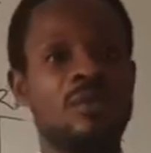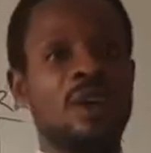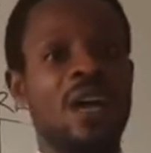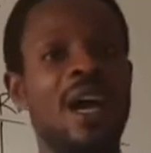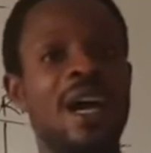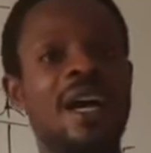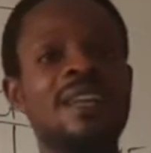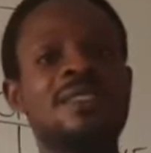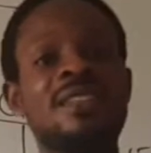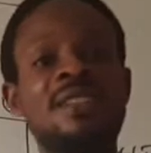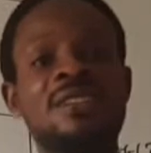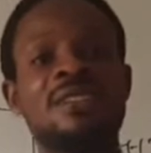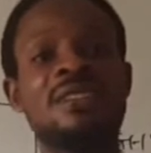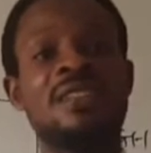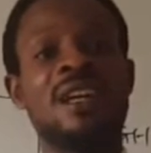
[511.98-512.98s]

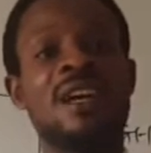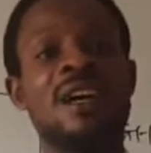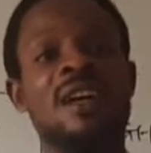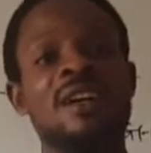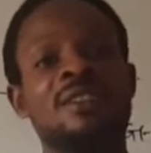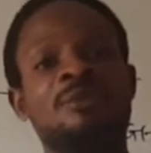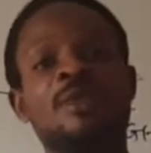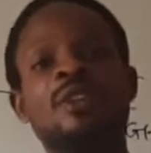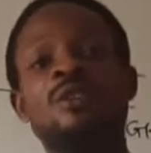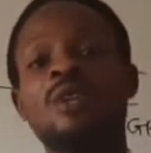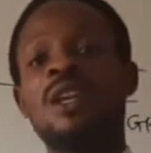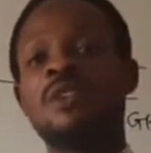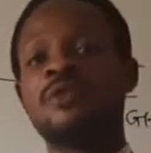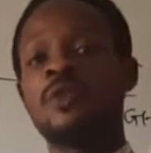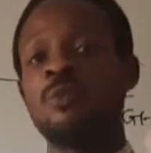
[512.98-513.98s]
assets that are expected to
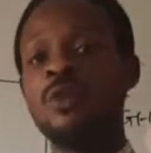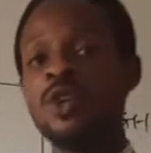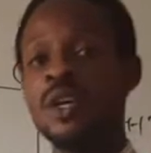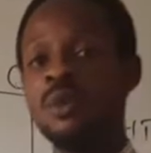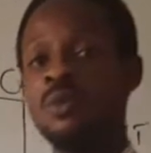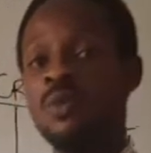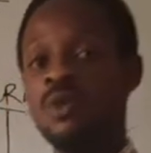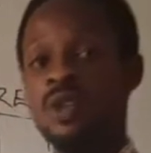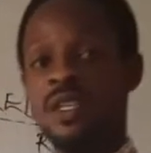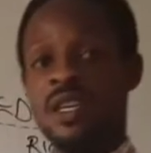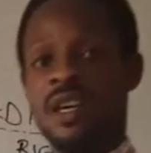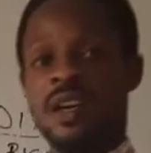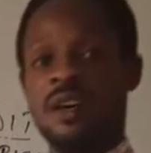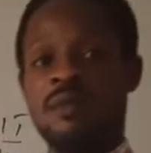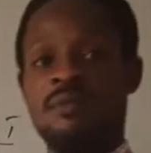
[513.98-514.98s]
last for more than 1
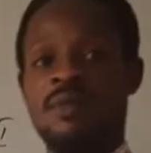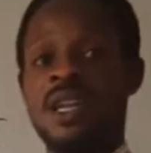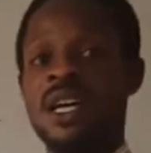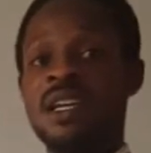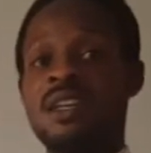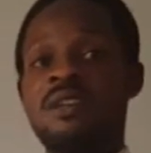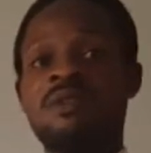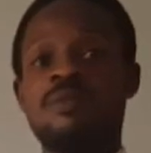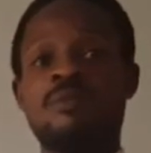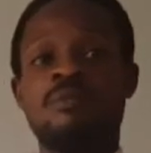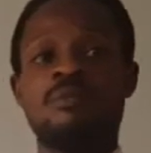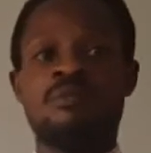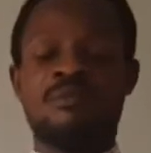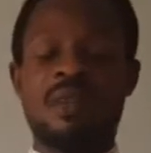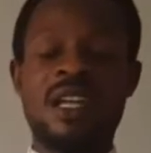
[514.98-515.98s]
year, like
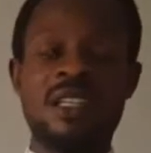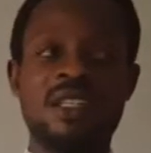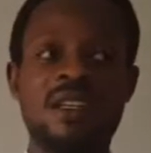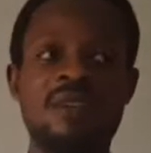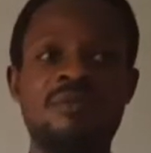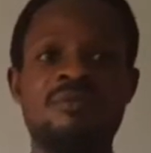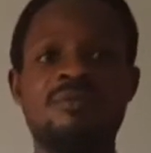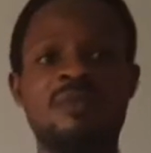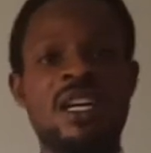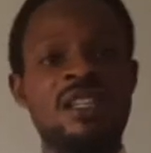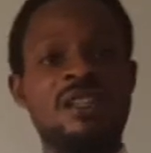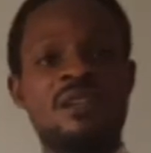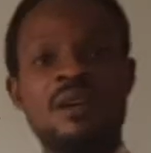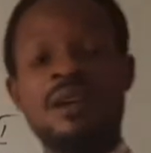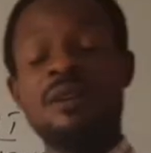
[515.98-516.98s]
plant
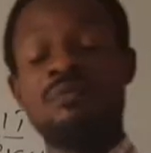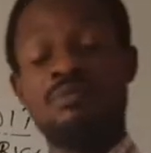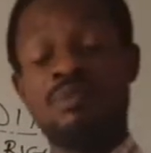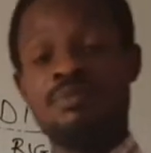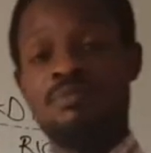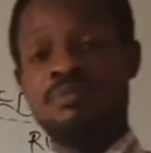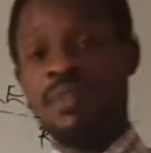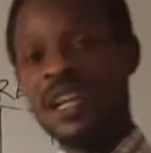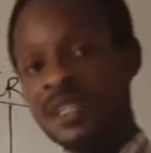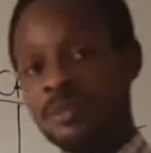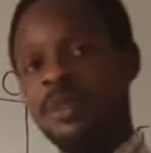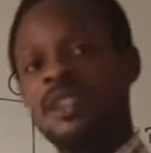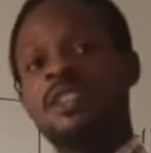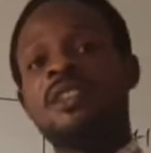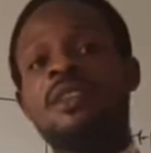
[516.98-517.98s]

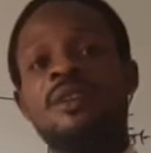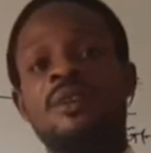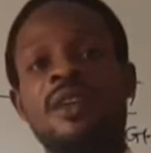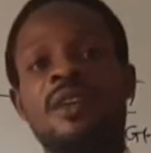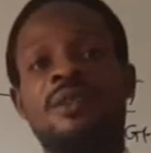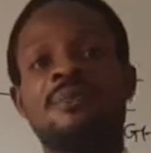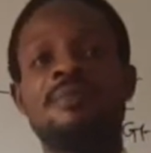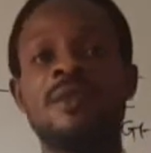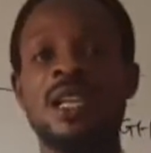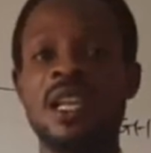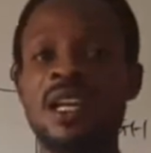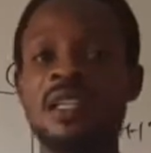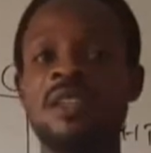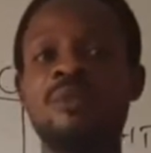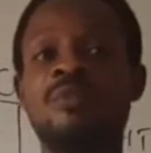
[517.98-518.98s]
machinery,
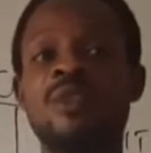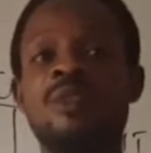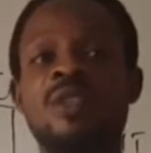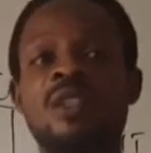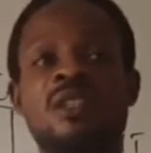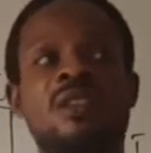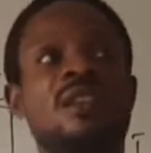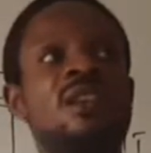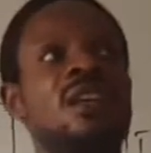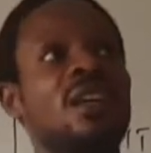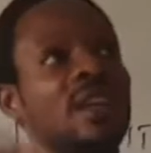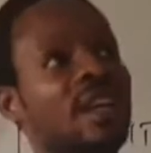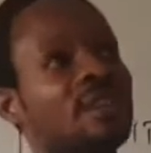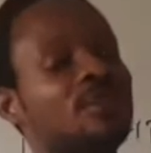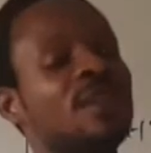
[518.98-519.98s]
land and building.
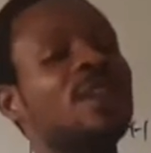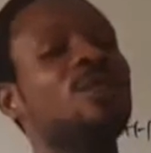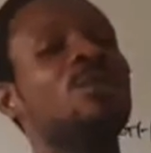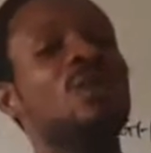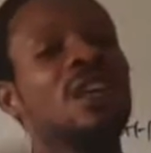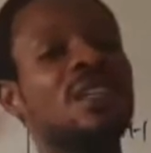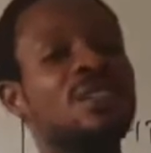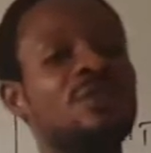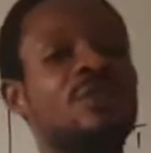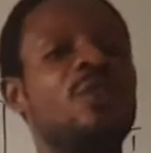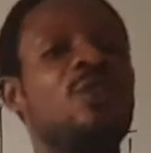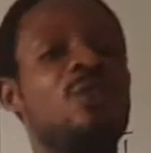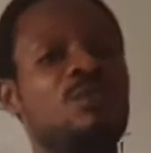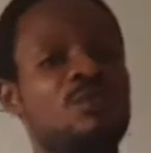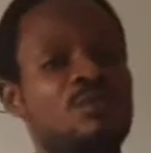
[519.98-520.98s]
They're expected to last
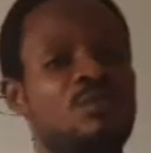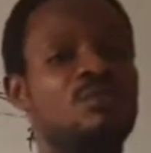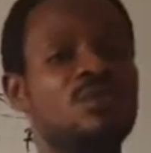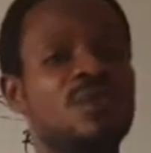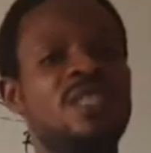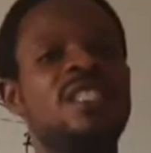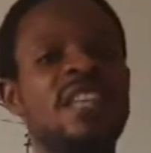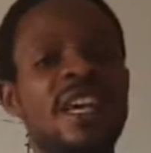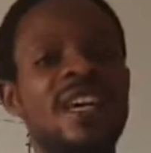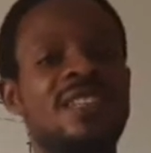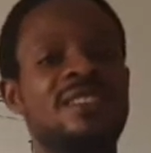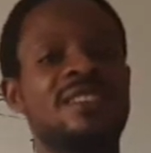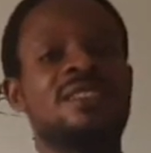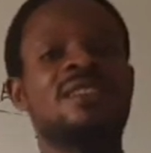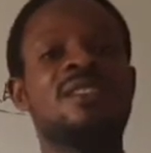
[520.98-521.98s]
for
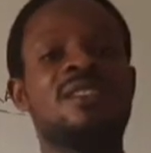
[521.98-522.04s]
years,